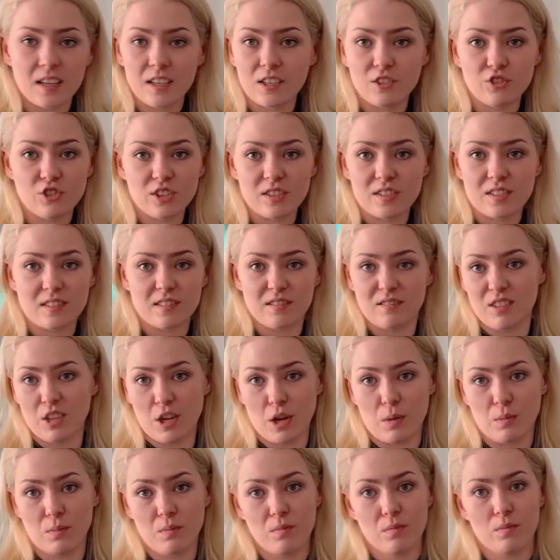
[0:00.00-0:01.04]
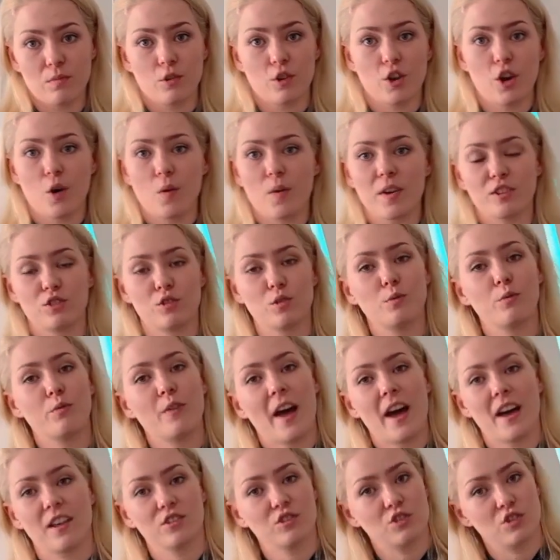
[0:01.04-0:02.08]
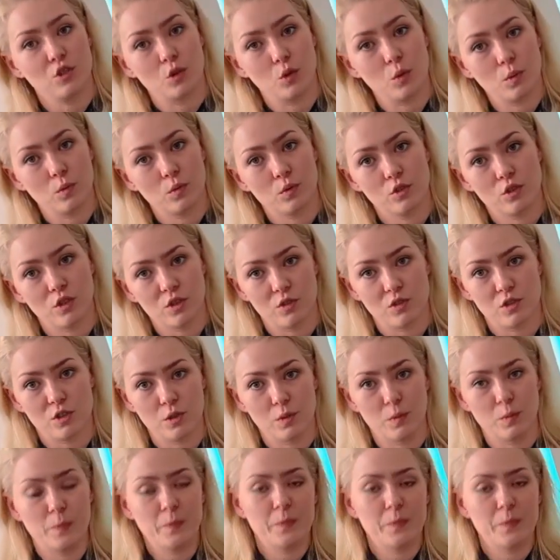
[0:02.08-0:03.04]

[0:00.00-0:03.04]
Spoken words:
just, going too fast too soon.